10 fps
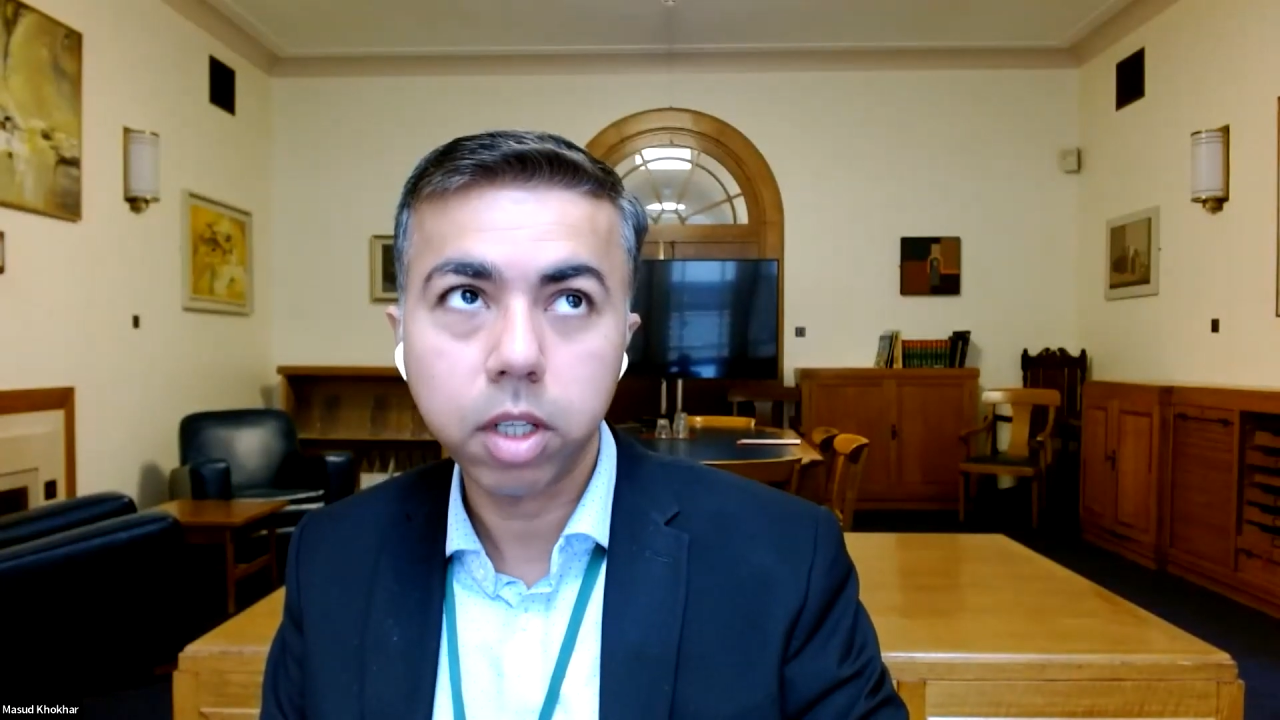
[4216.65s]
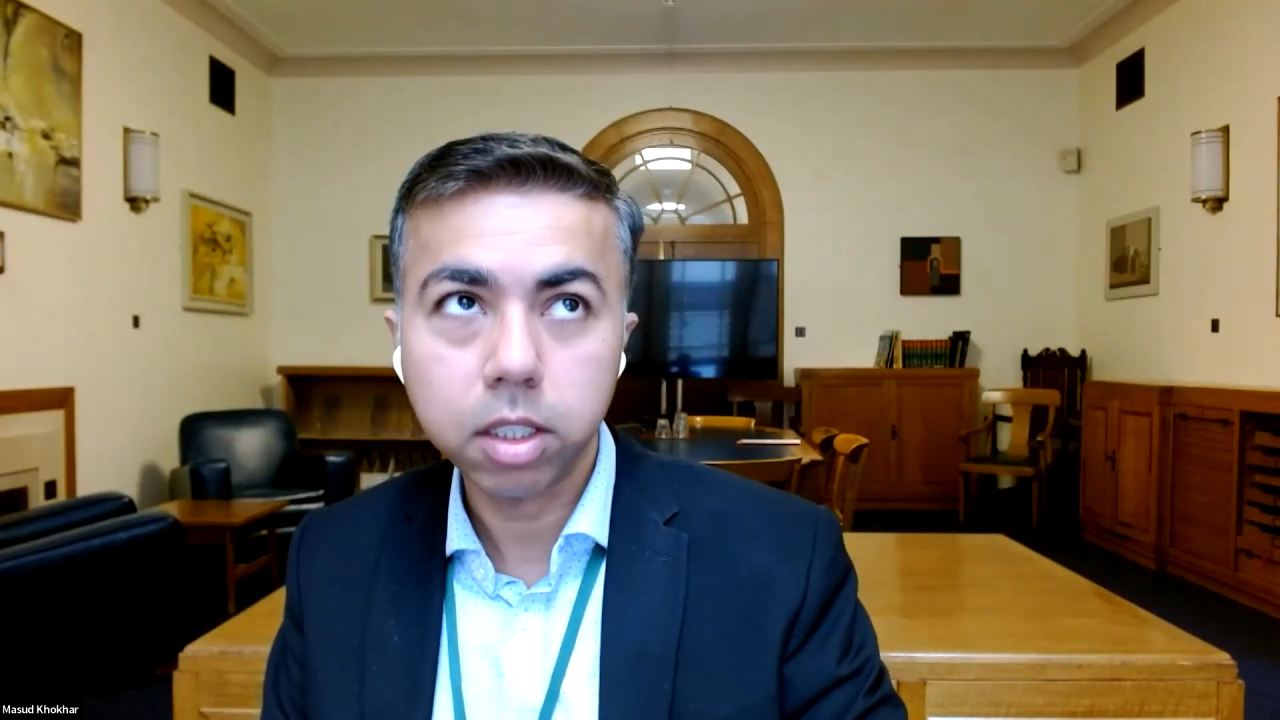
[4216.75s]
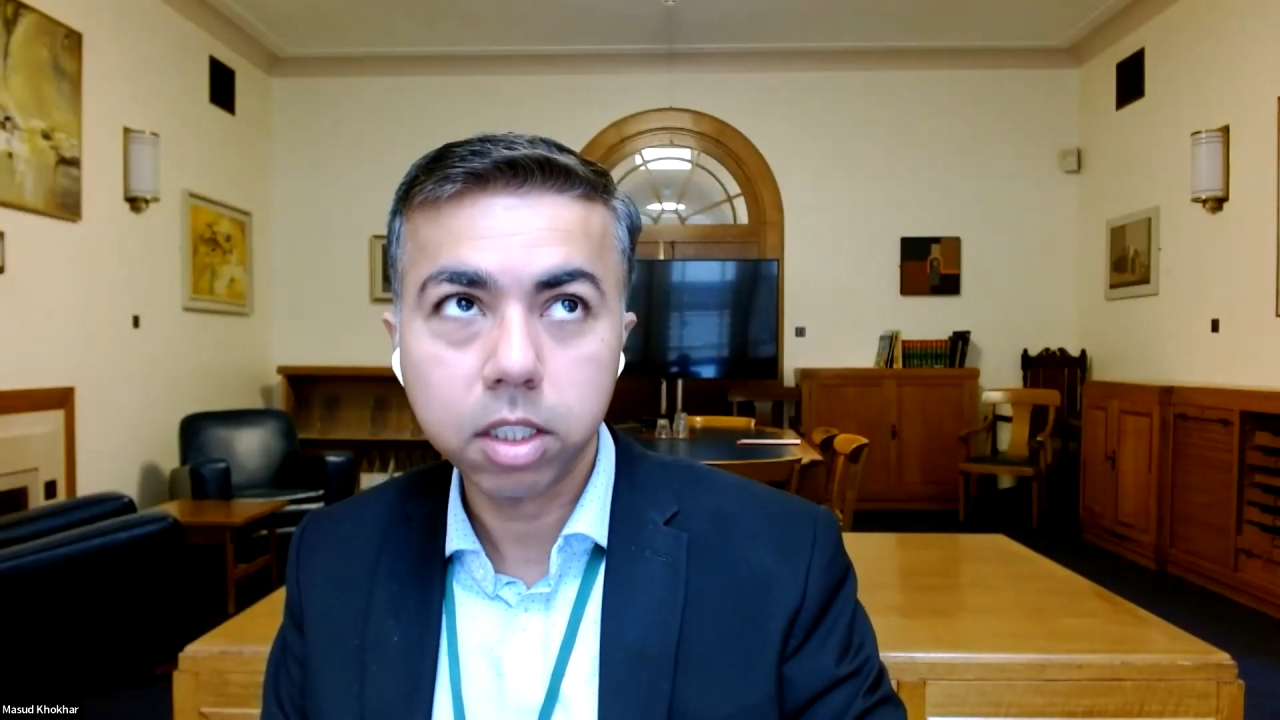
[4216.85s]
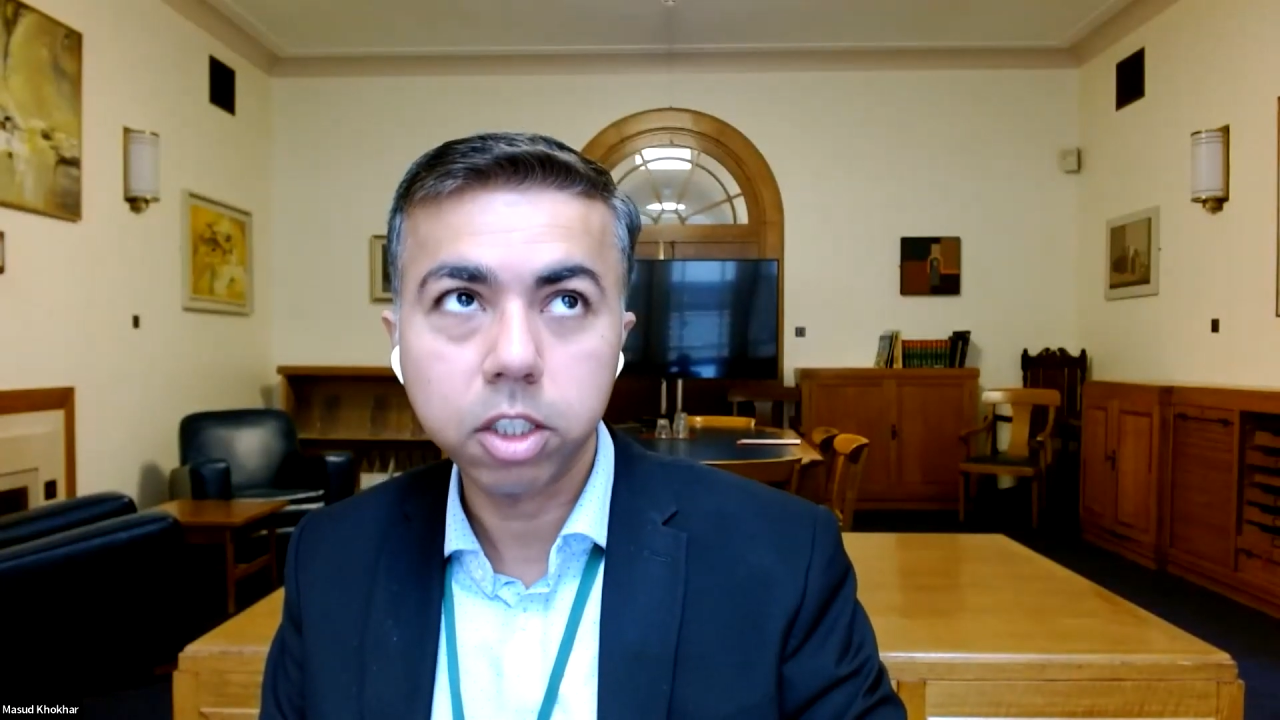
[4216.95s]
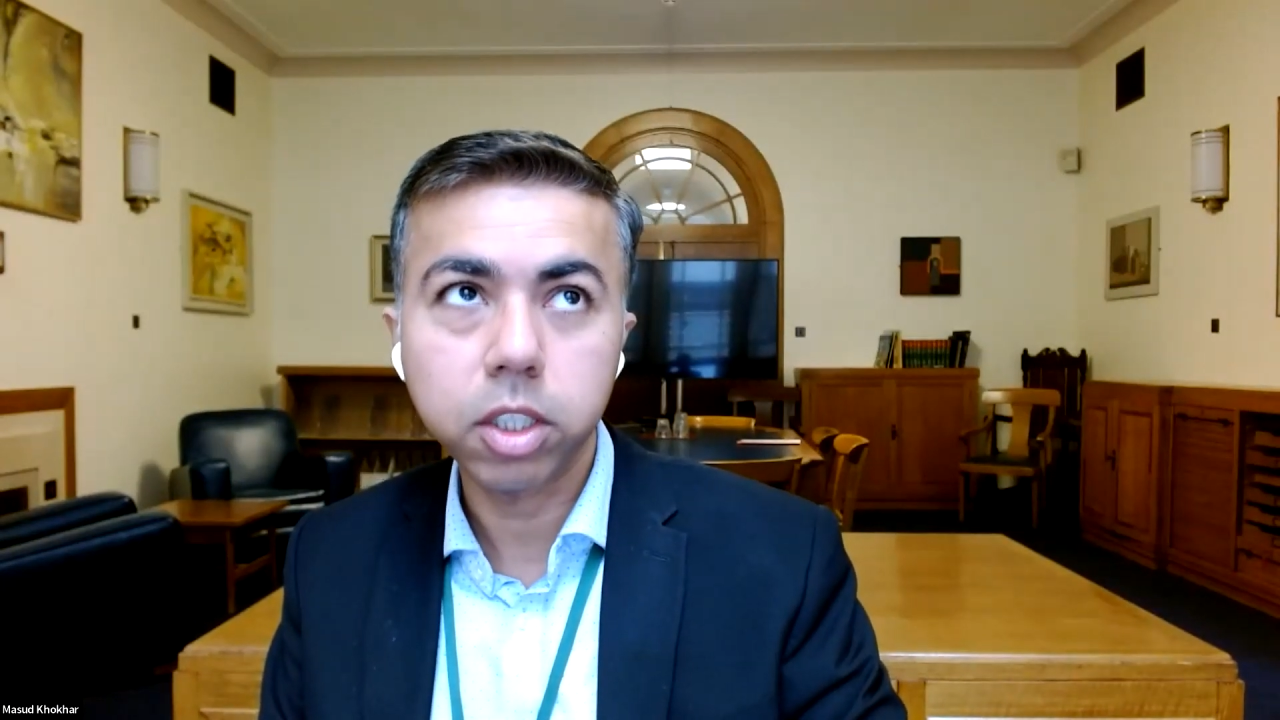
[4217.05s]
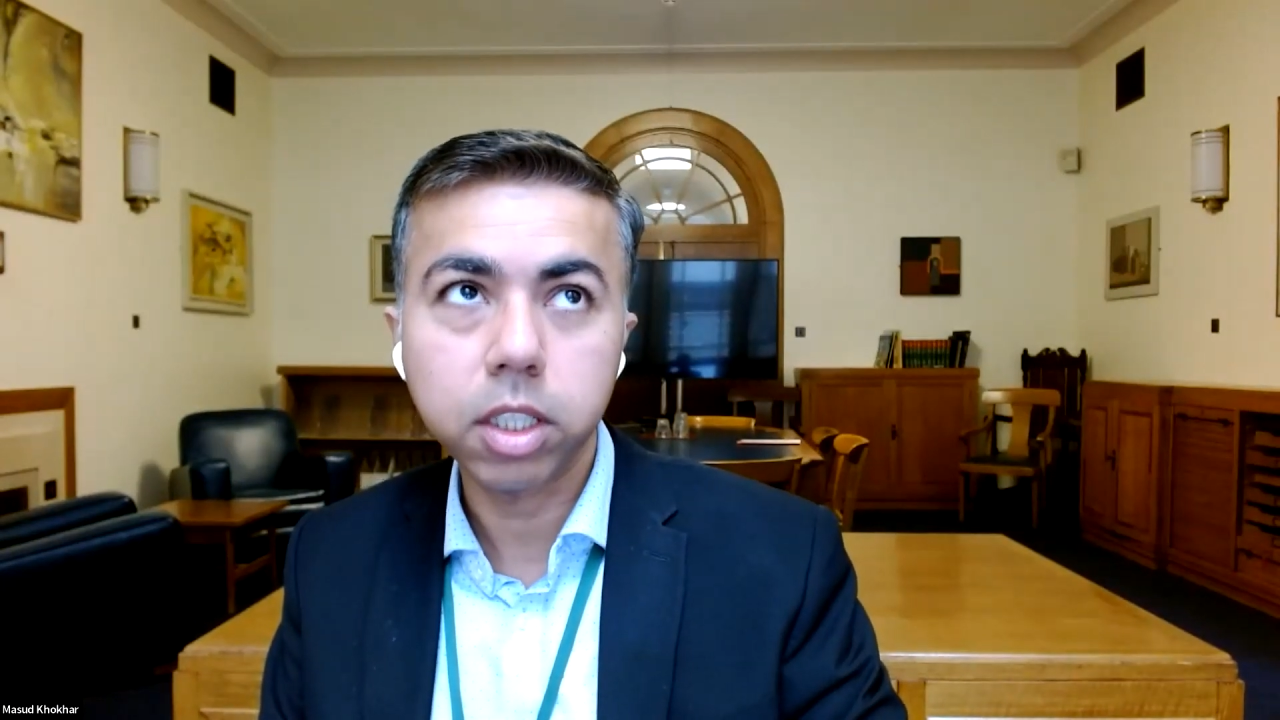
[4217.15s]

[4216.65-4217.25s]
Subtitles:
transition